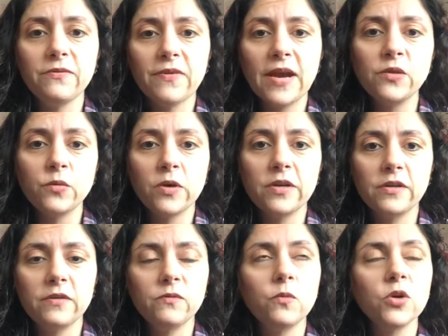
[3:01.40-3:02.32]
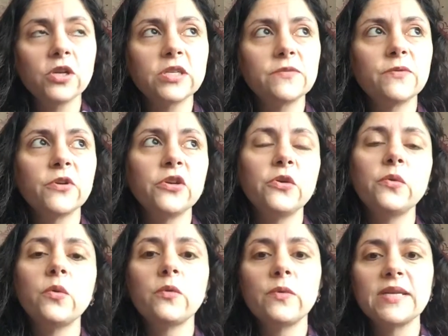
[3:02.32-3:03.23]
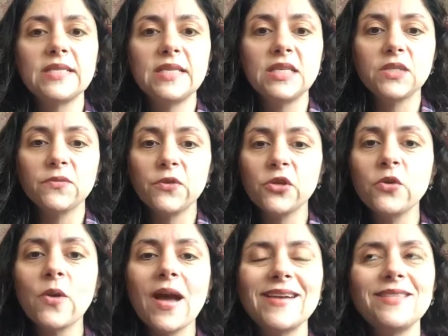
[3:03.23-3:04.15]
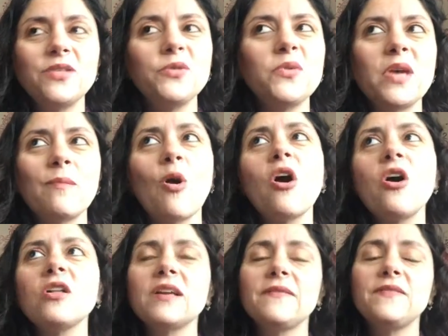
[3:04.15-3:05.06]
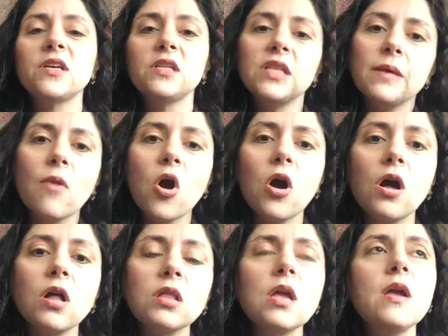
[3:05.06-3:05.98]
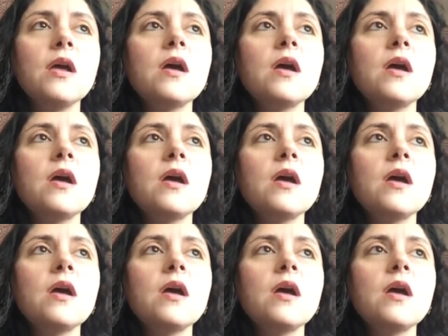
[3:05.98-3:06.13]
find what works for you, what resonates for you. I do them all. I've done them all.